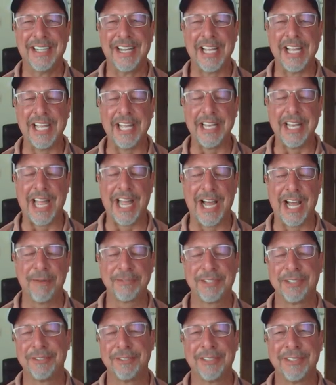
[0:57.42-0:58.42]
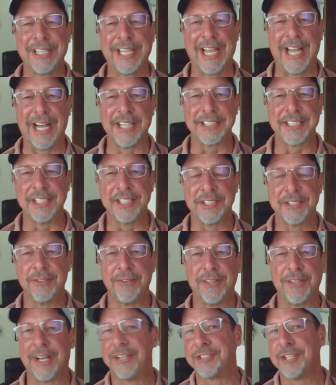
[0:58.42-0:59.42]
It absolutely has since
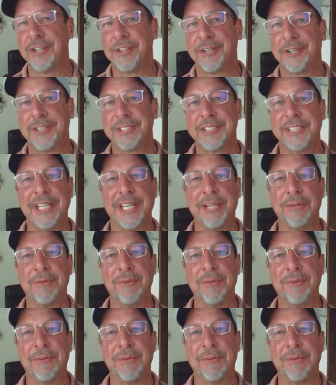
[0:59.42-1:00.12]
2013.